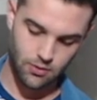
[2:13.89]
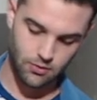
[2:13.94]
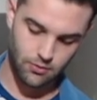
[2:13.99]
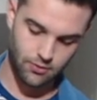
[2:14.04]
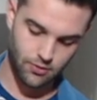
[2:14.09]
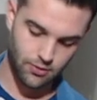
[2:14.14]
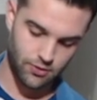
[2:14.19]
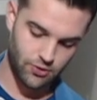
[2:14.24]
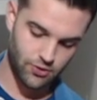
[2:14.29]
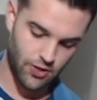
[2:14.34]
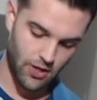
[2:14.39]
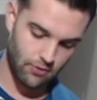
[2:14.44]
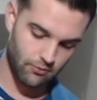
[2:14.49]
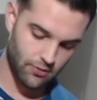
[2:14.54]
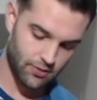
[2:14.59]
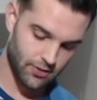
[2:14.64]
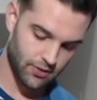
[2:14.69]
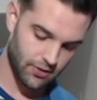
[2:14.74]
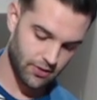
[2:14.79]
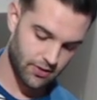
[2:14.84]
I'm going to
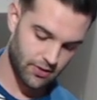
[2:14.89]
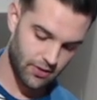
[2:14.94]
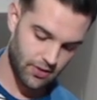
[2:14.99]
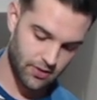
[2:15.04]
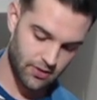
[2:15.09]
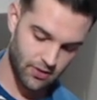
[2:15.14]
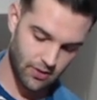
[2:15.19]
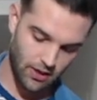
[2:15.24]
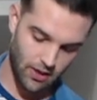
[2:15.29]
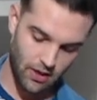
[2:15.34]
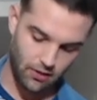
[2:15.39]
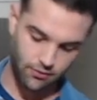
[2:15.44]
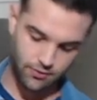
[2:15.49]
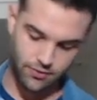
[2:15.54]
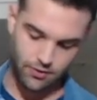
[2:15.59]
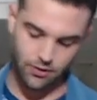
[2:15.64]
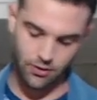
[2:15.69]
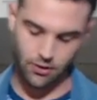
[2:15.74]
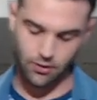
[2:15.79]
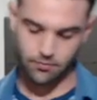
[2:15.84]
generously season that with
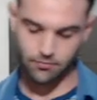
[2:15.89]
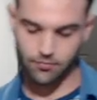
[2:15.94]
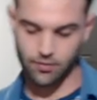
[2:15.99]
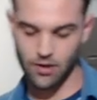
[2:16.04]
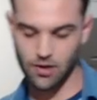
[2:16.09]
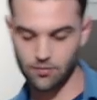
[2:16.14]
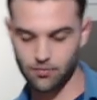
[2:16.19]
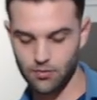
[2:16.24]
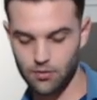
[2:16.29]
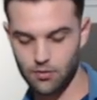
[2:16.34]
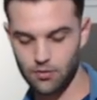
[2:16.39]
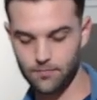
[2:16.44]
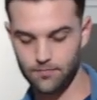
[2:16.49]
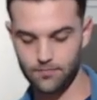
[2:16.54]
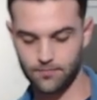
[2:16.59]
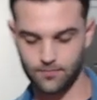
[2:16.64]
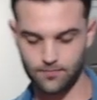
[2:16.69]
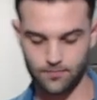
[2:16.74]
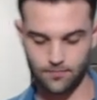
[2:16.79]
salt and pepper.